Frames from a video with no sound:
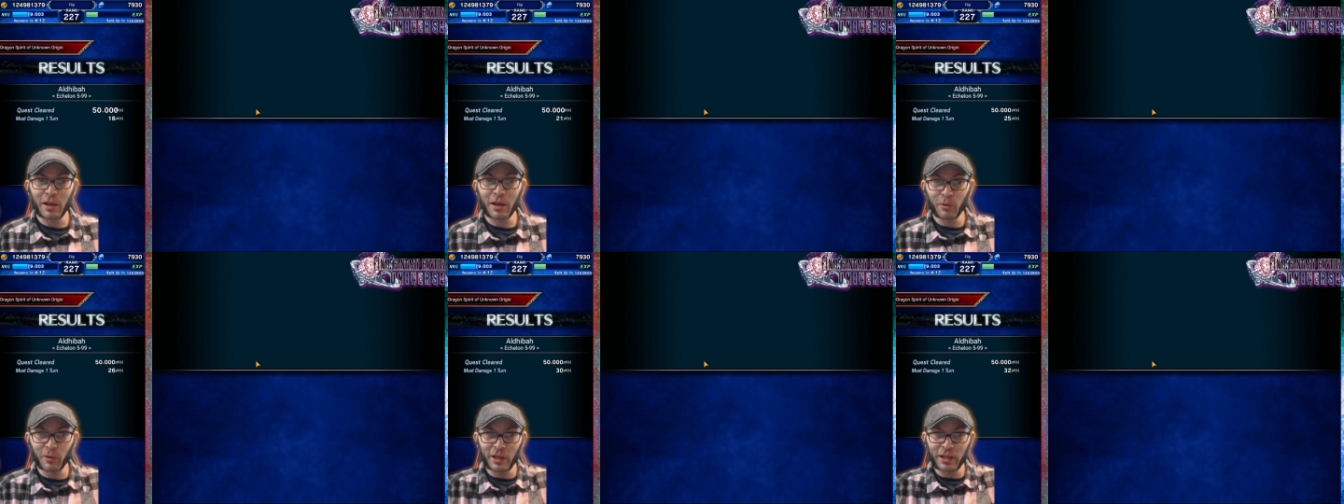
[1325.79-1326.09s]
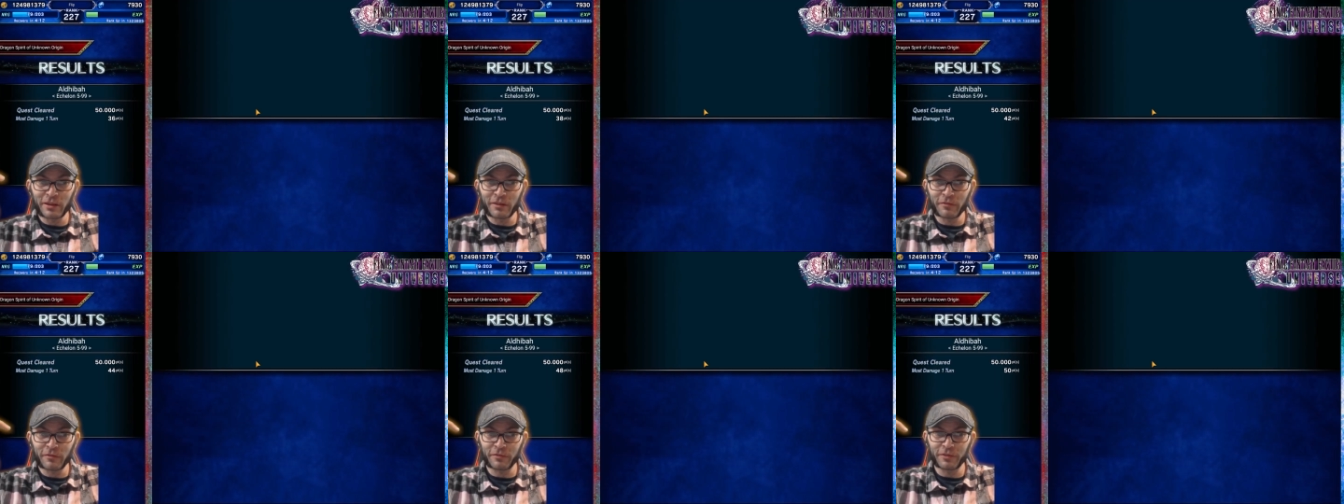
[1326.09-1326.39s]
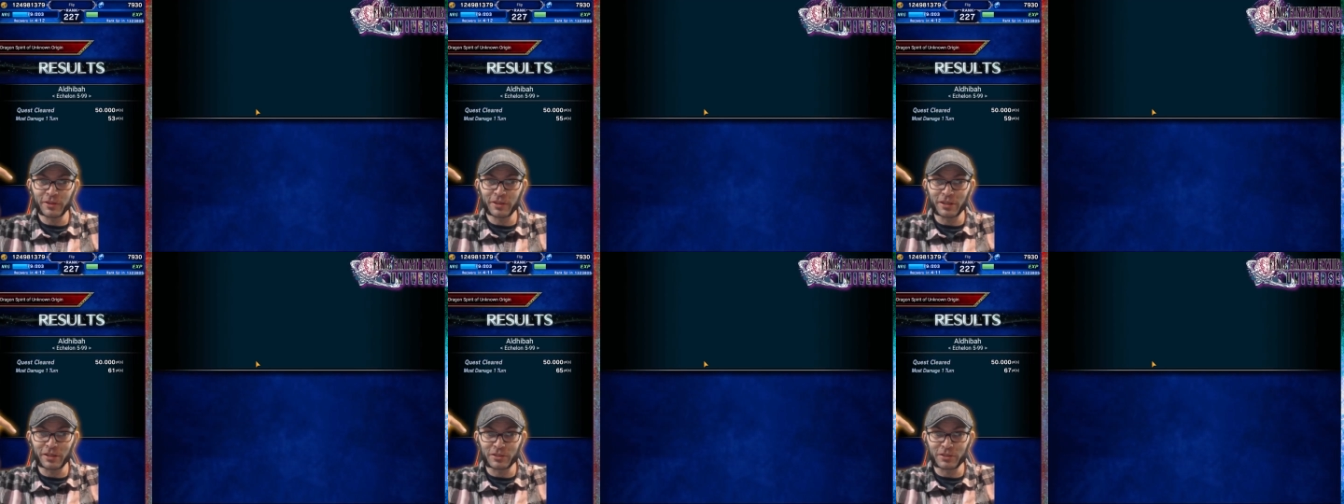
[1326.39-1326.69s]
I will
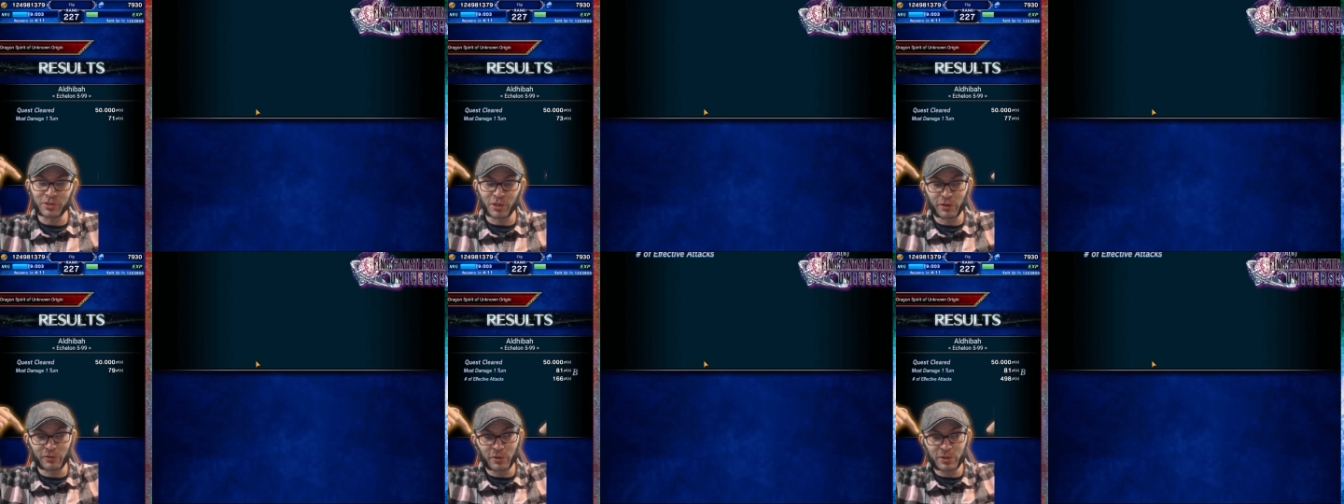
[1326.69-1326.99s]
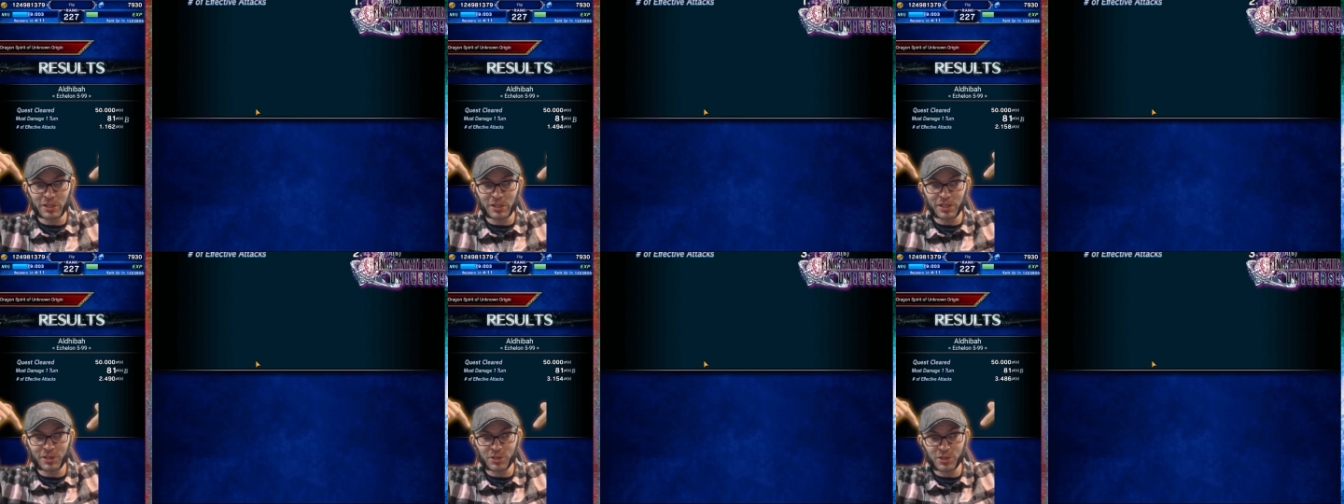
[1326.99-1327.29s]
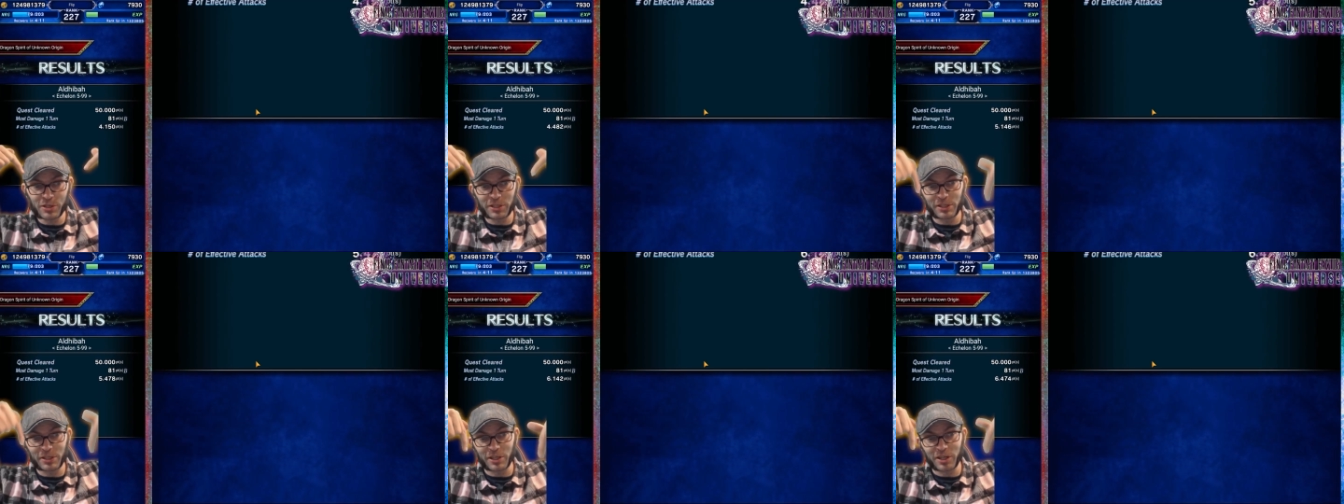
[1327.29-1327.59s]
have the turn
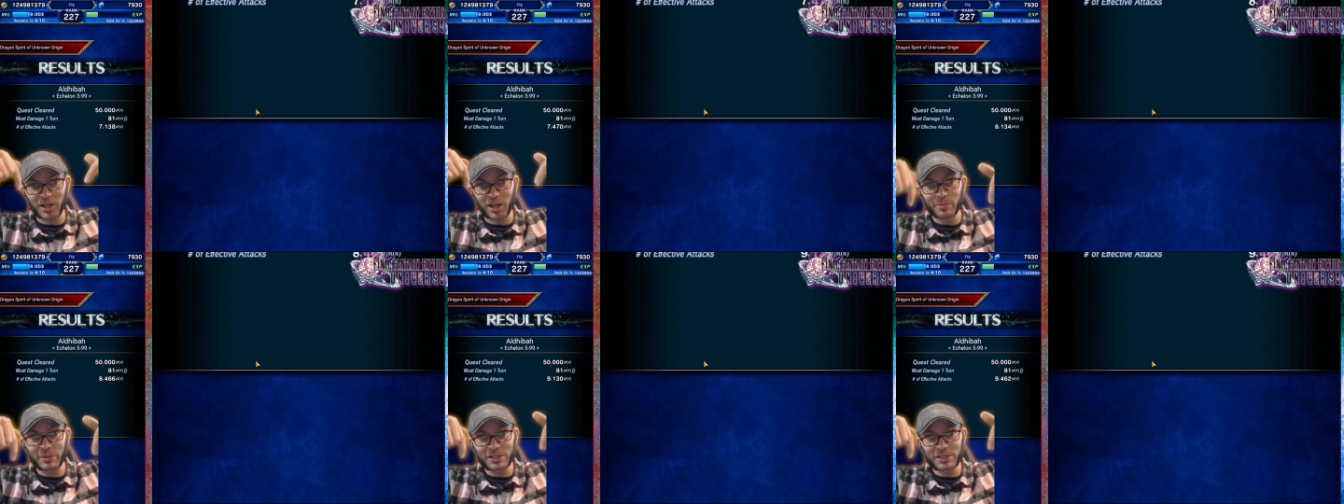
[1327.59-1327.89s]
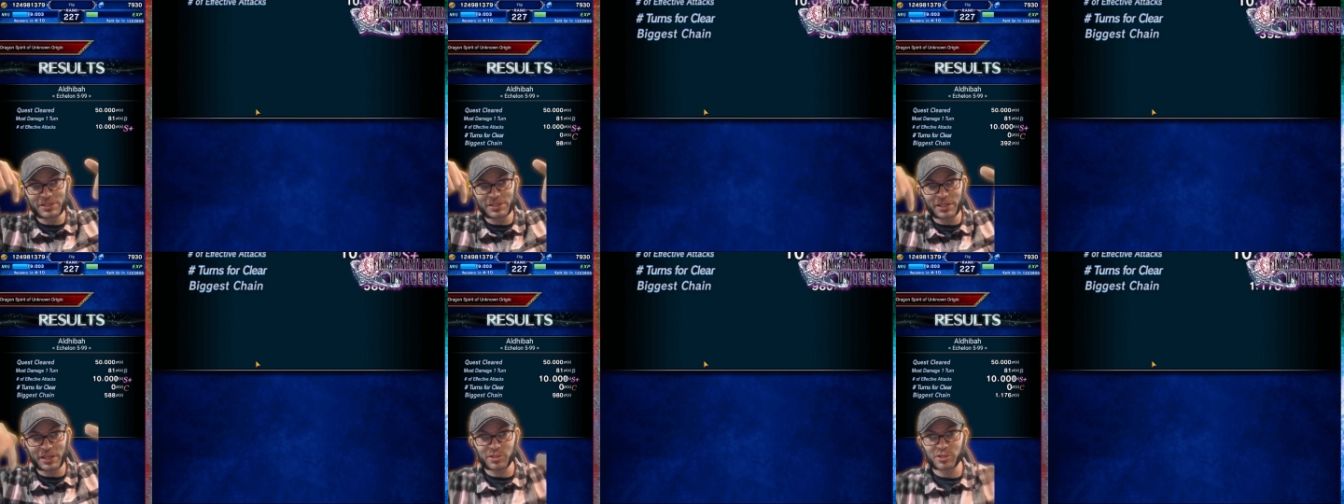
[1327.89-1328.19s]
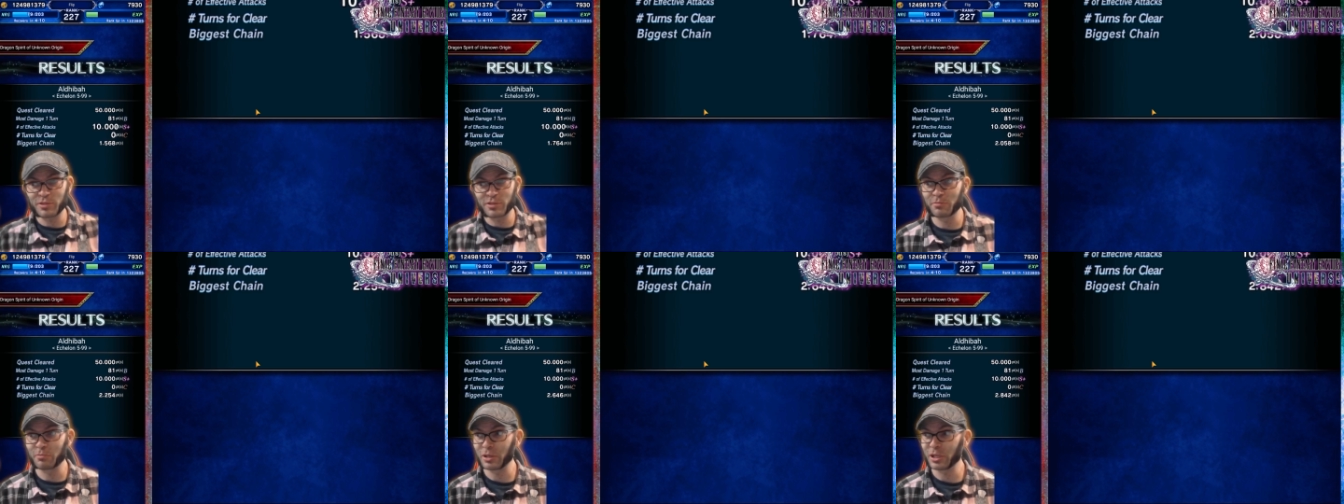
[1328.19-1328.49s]
rotation in the comment
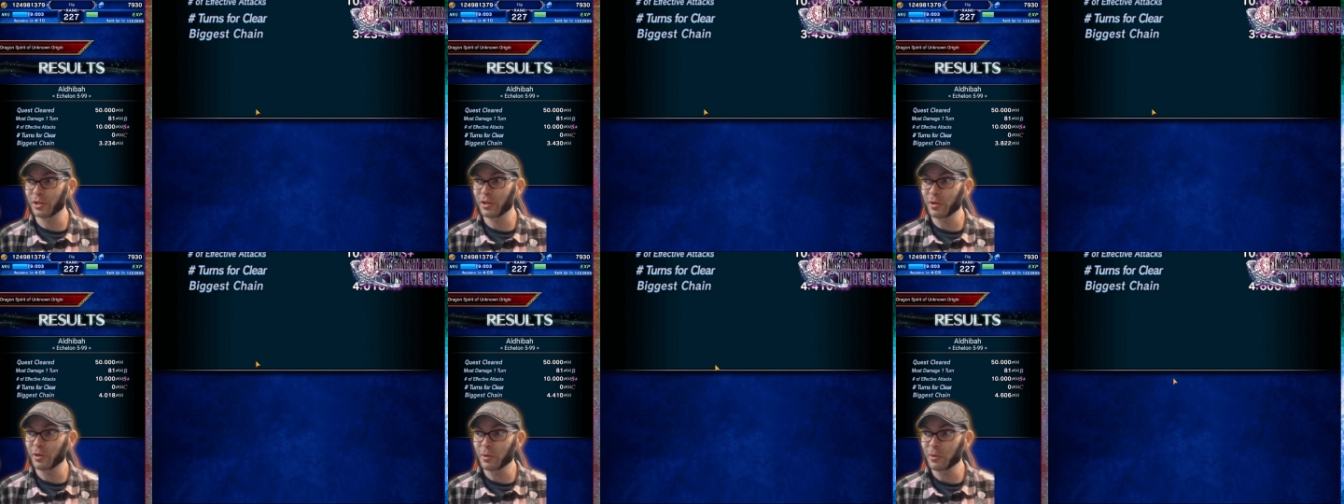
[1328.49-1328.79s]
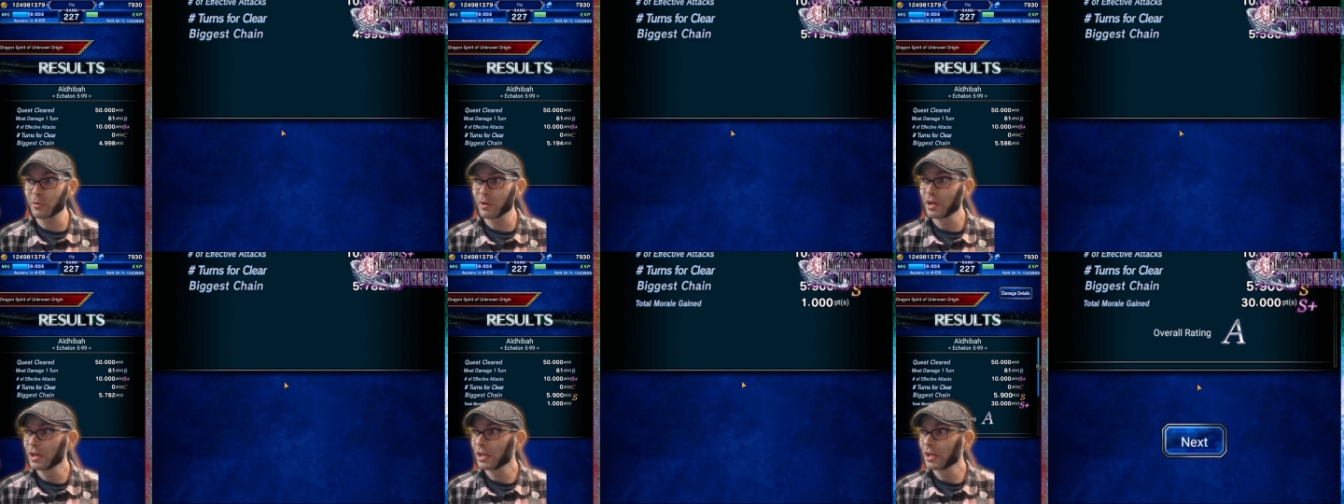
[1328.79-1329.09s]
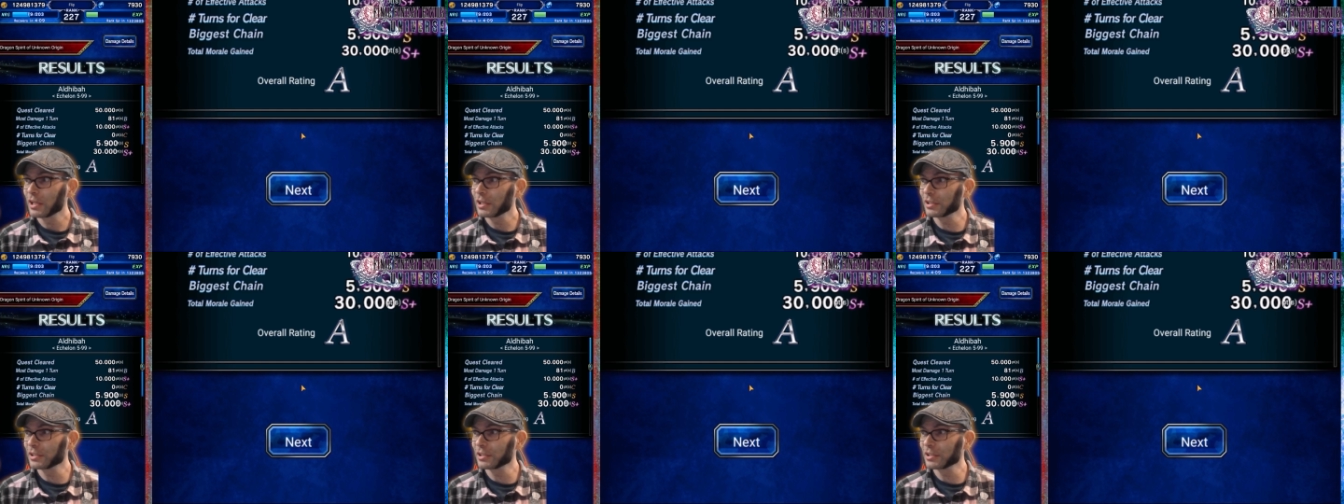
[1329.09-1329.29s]
section below.